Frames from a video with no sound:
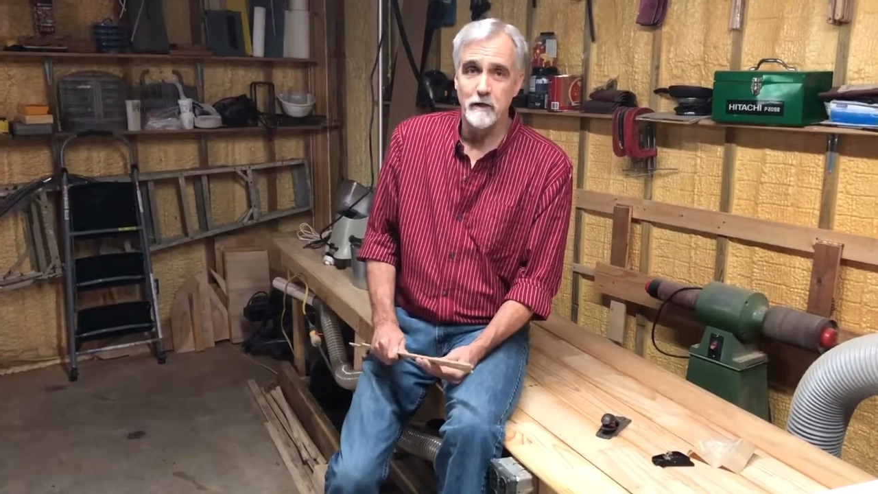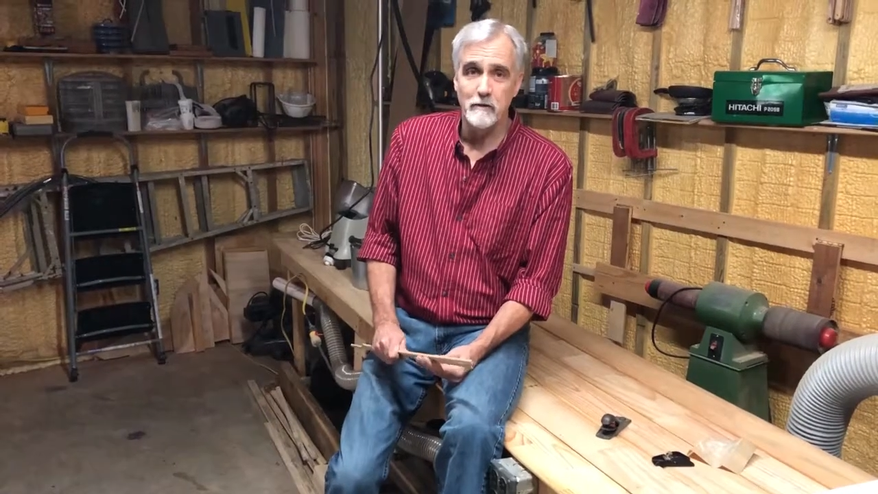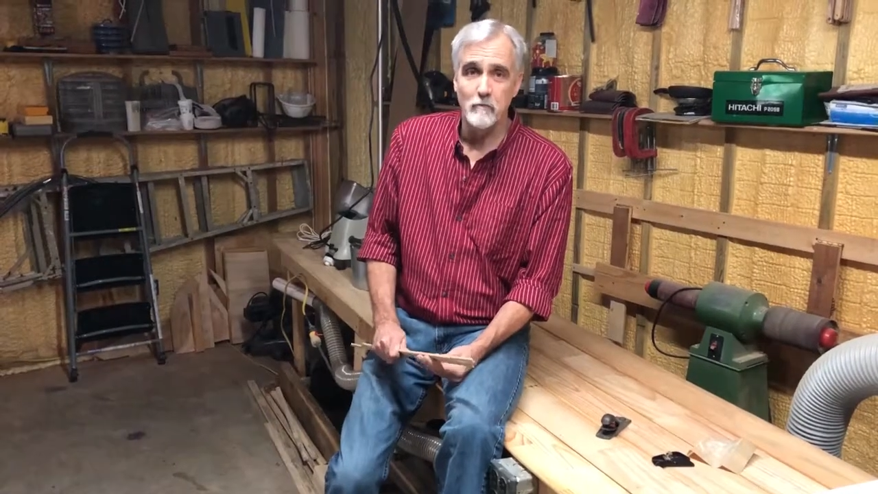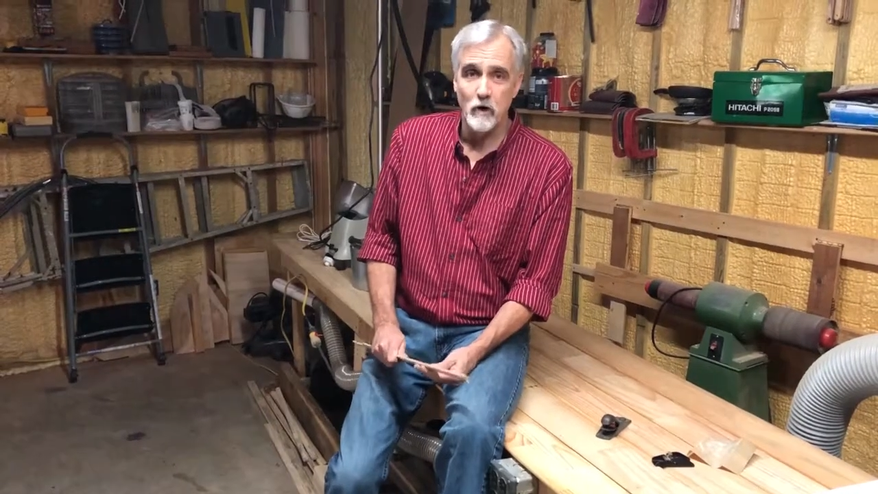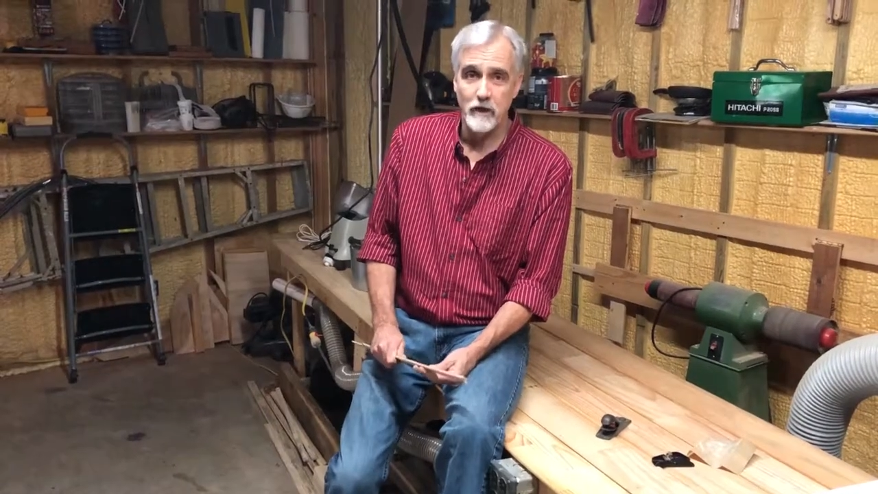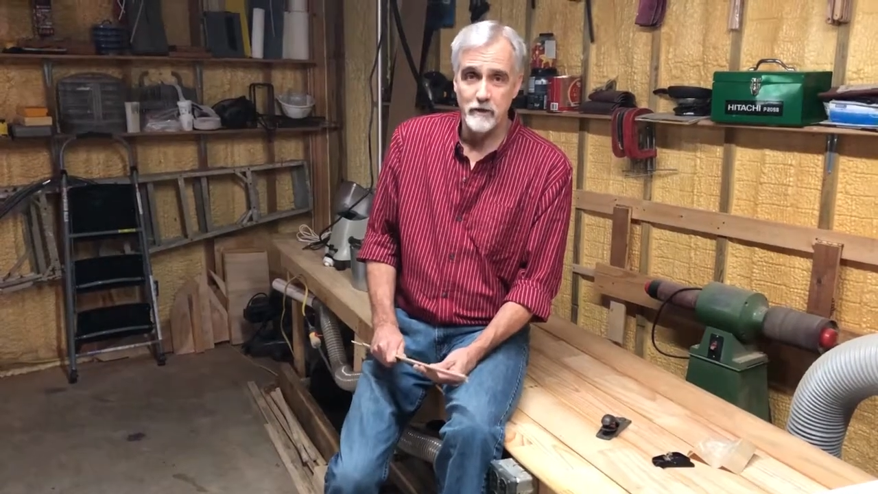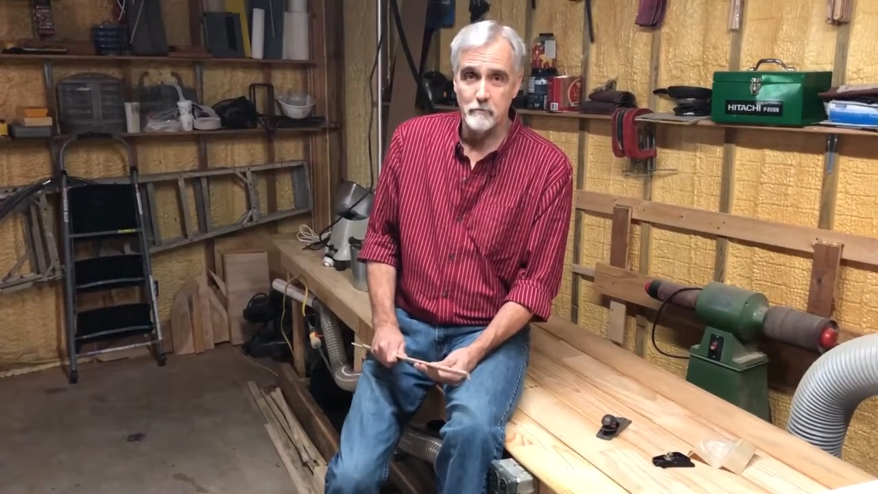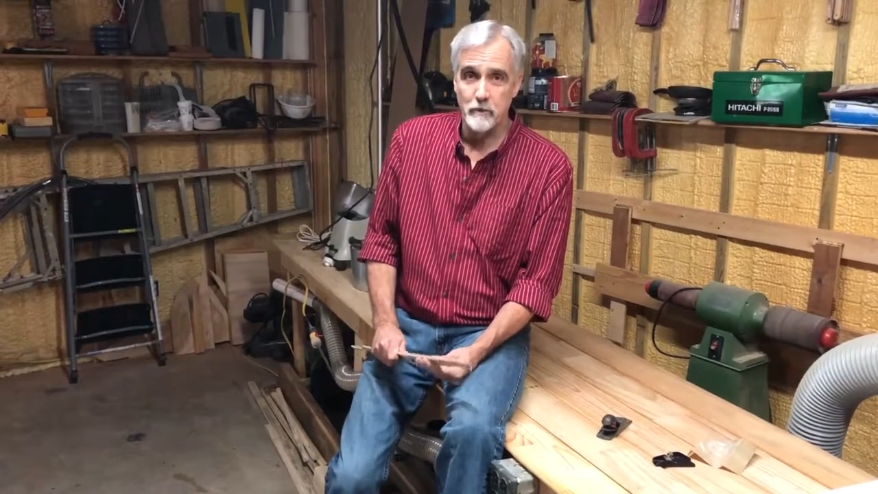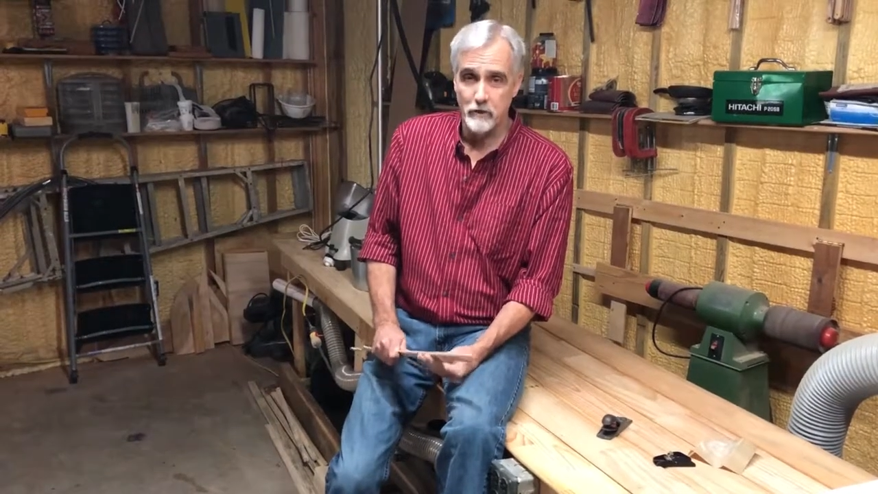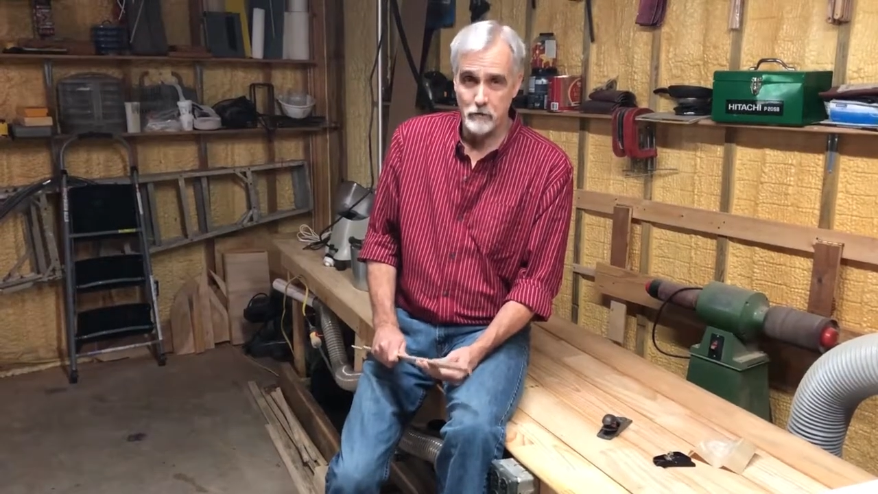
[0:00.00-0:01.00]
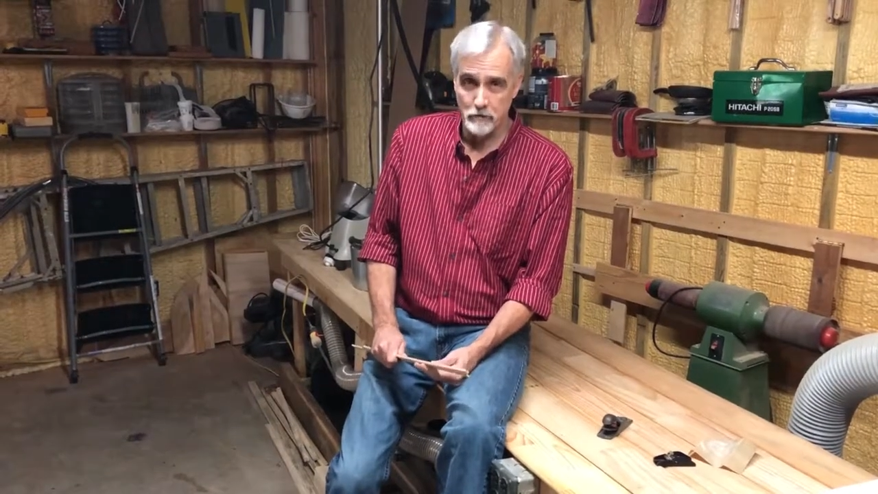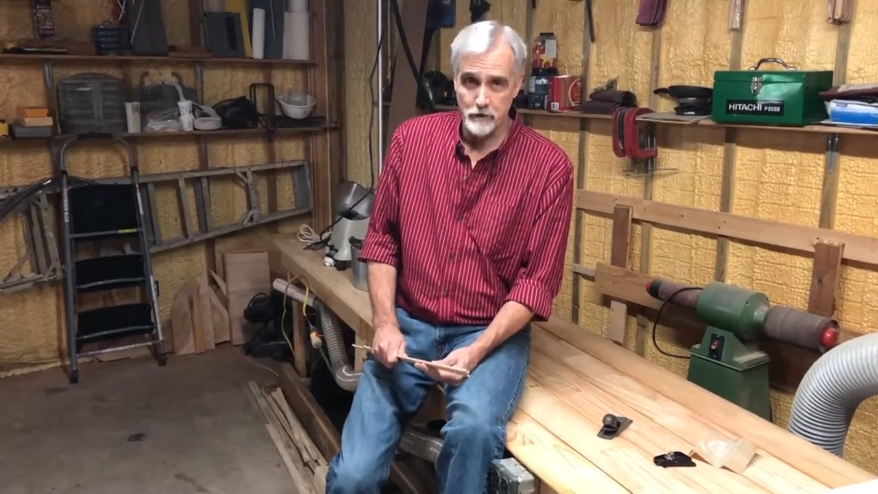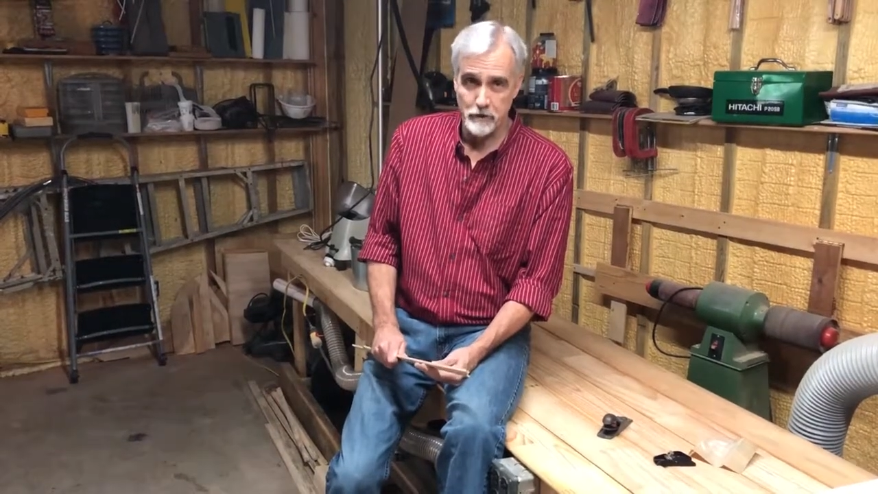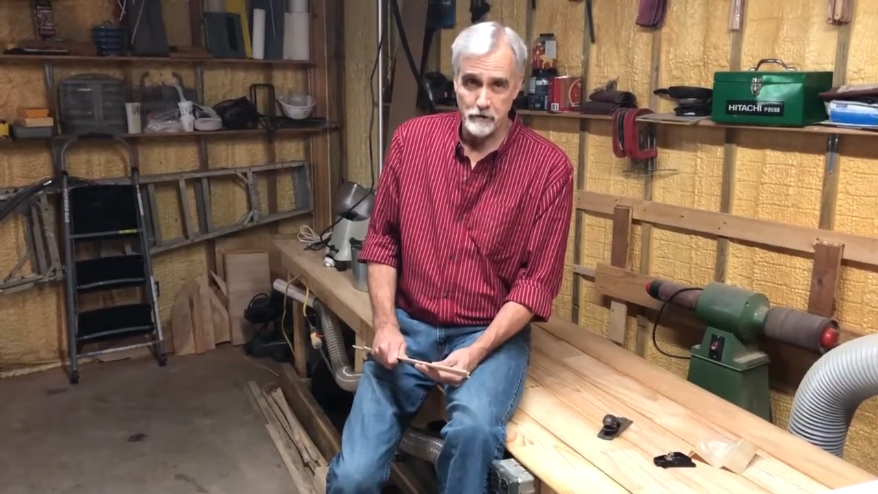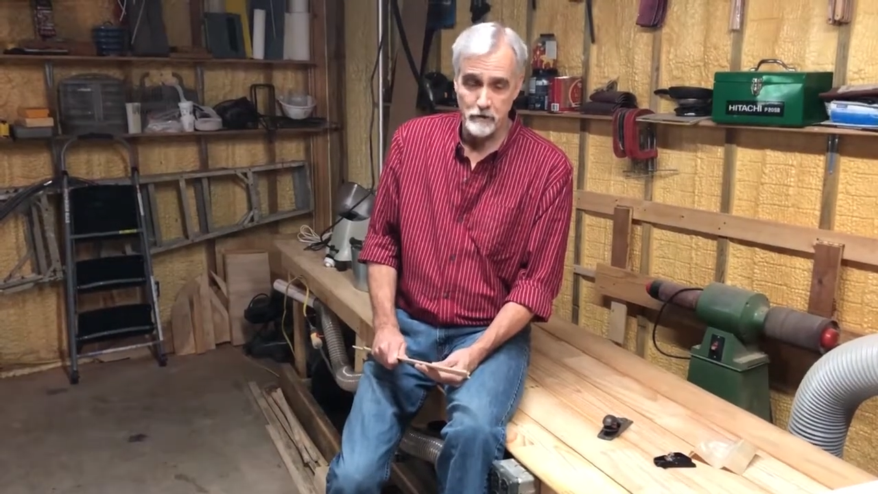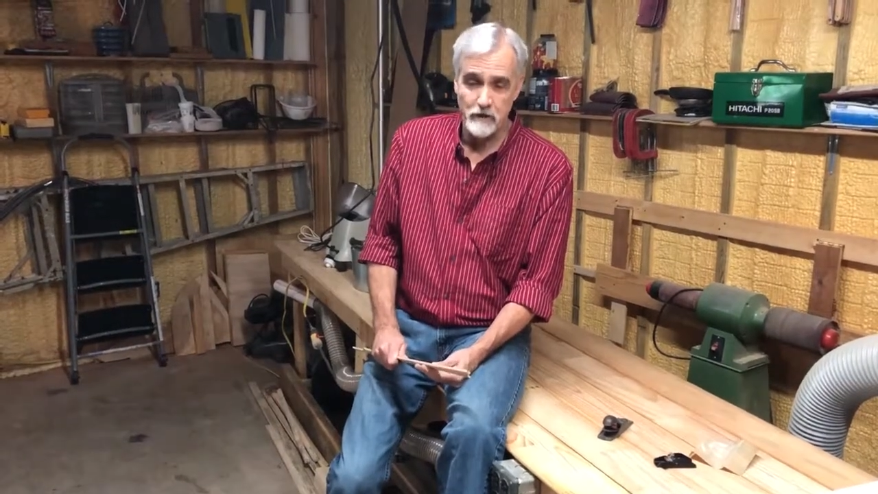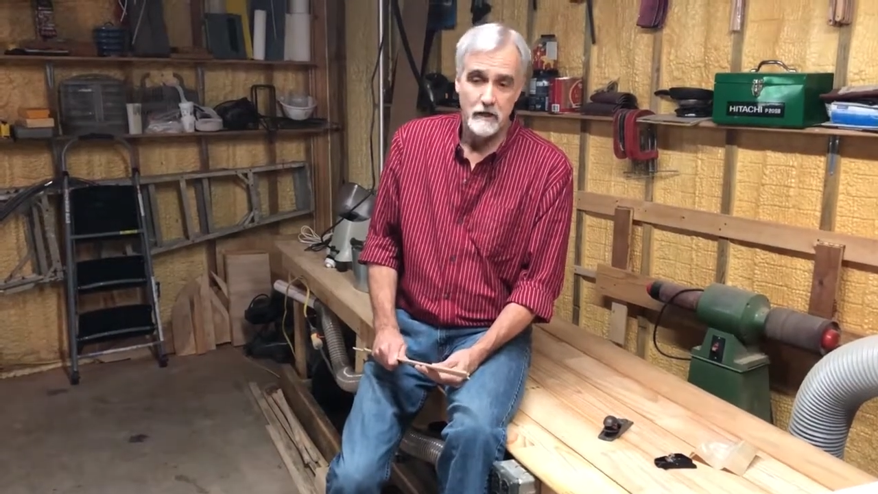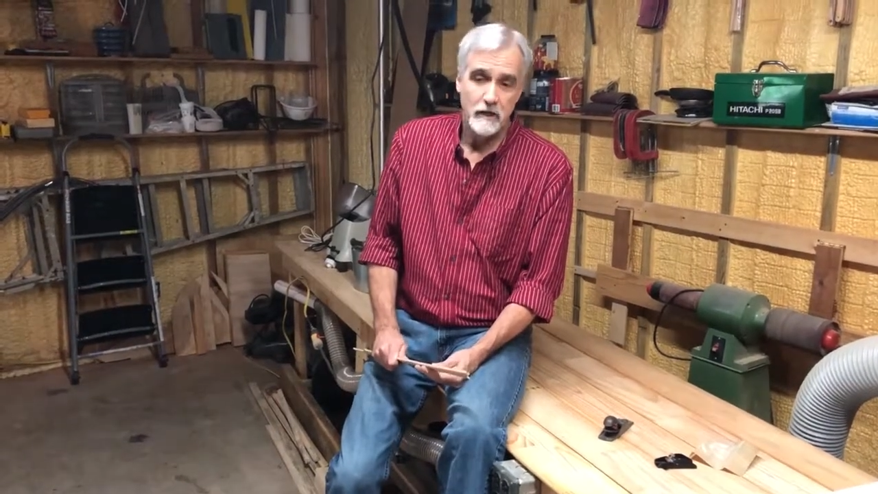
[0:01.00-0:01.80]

make them wider but no thicker.